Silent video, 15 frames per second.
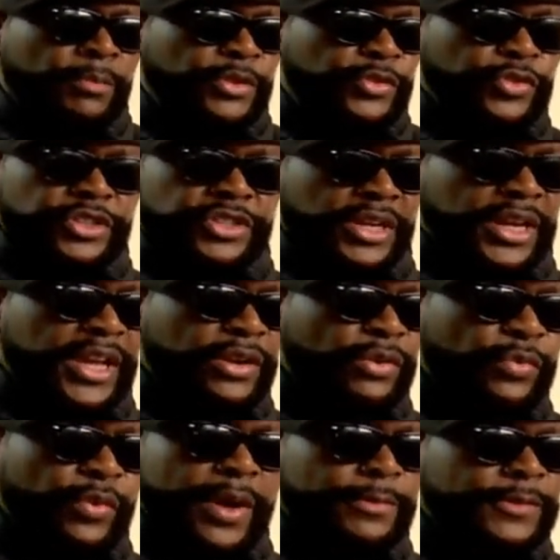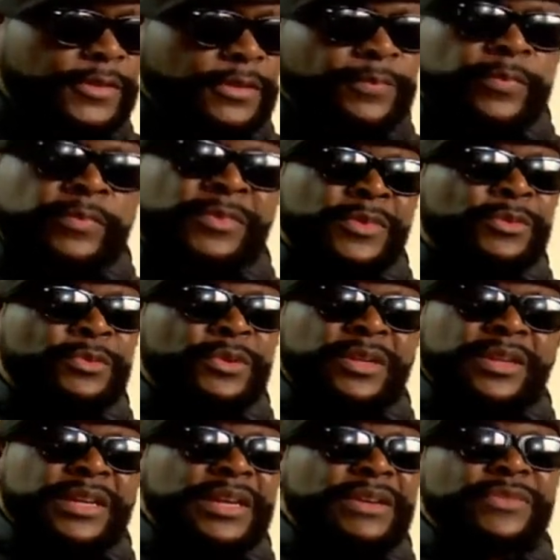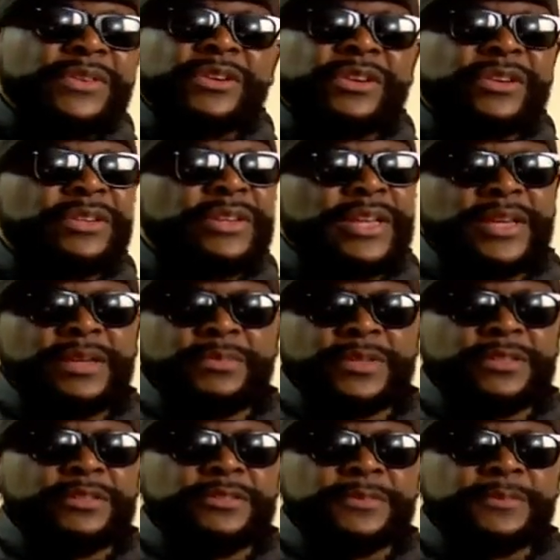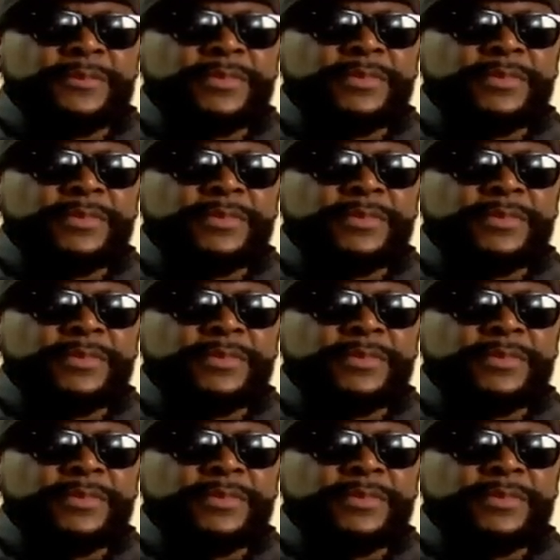Patricia Anna Robinson, whatever her name is,